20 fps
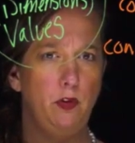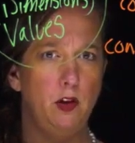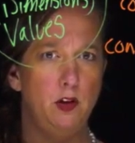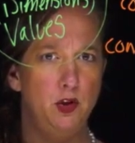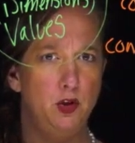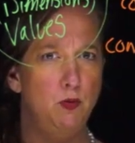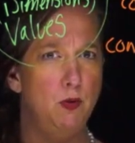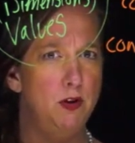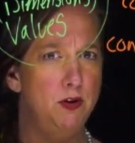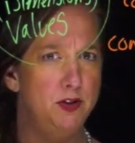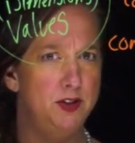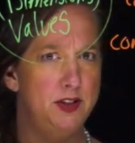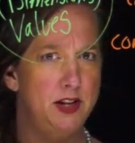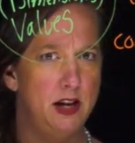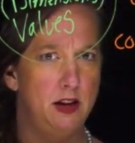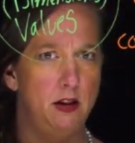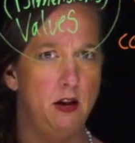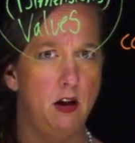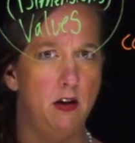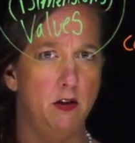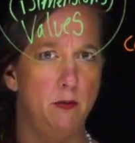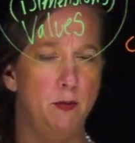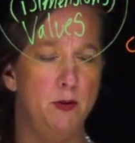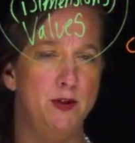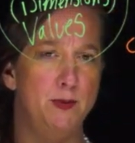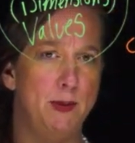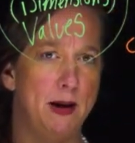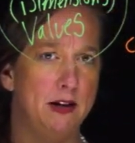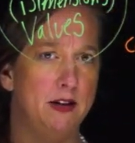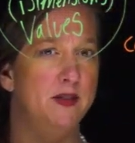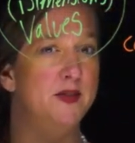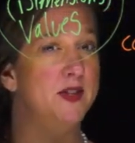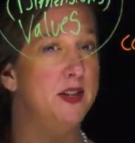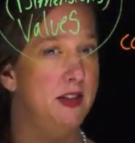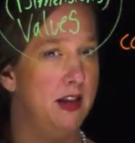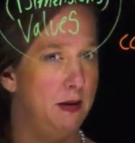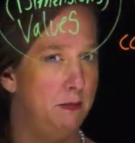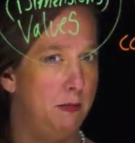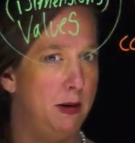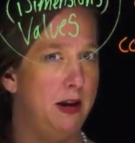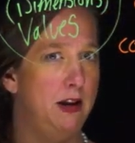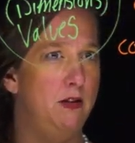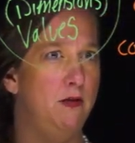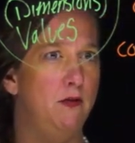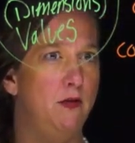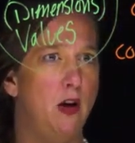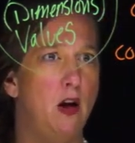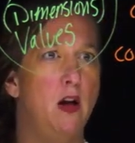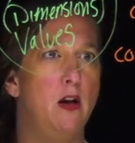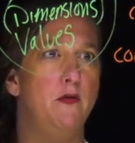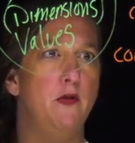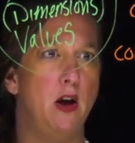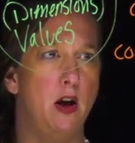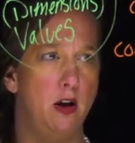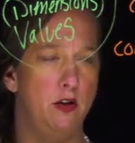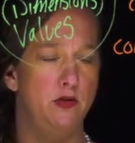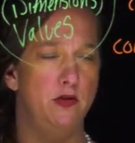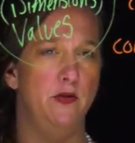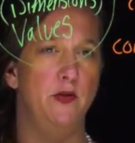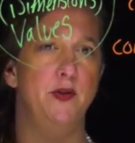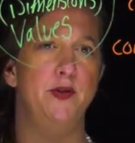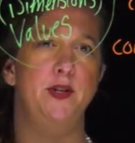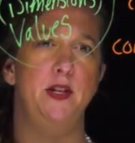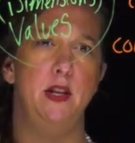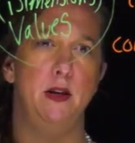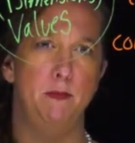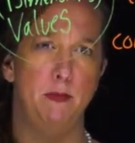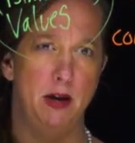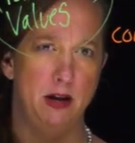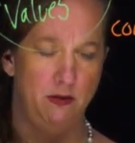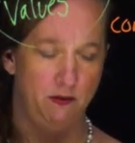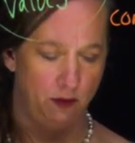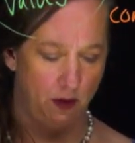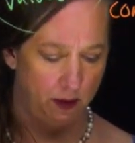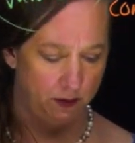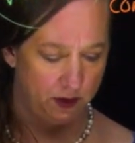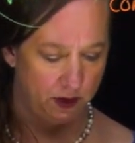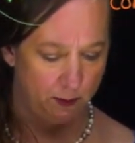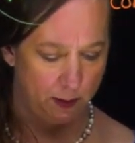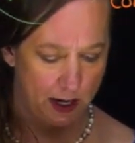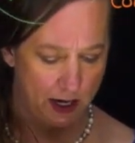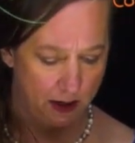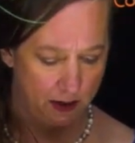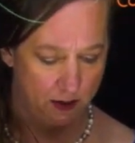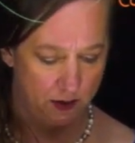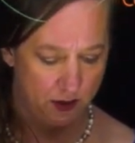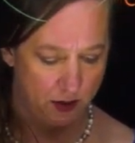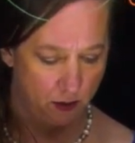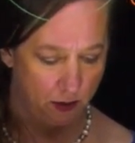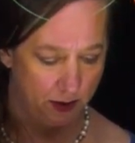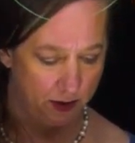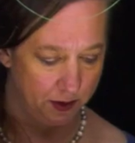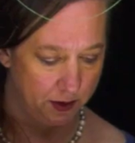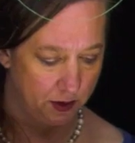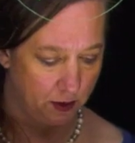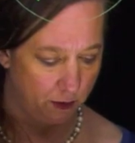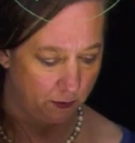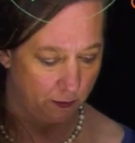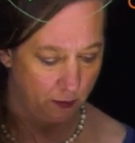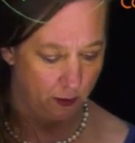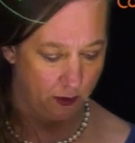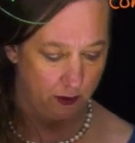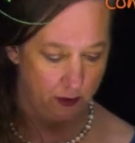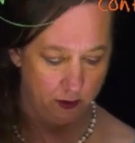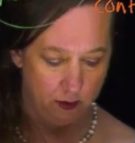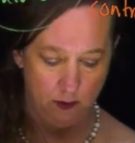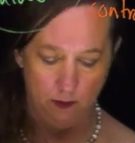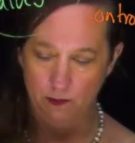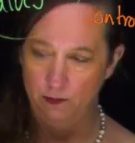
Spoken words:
to understand the other perspectives, and that might involve controversy, that might involve debate, so on and so forth.